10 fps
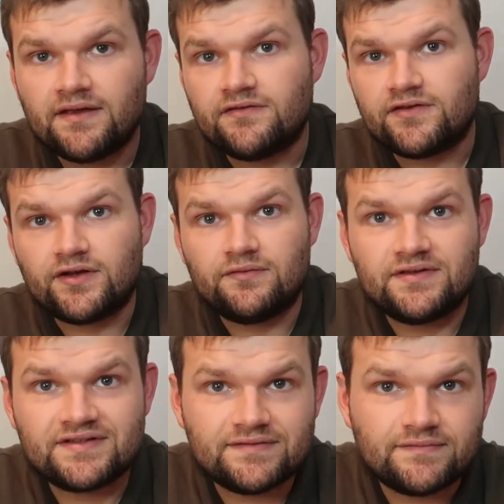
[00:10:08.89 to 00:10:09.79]
So
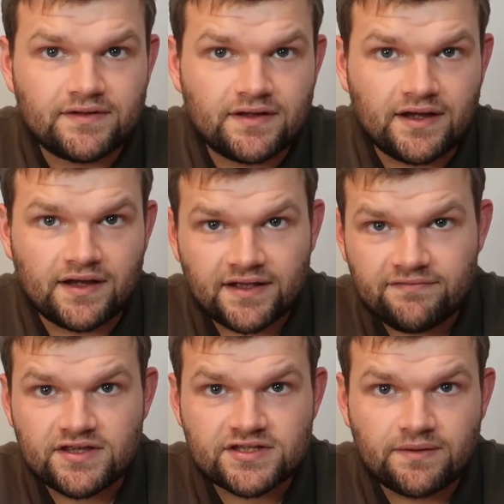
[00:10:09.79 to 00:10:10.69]
give
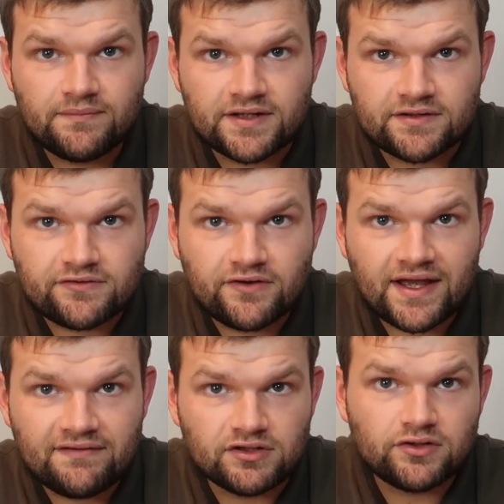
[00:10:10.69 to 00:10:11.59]
these companies a try,
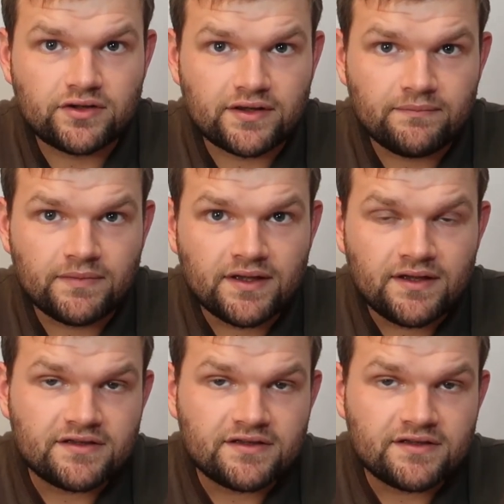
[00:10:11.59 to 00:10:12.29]
have a look at them,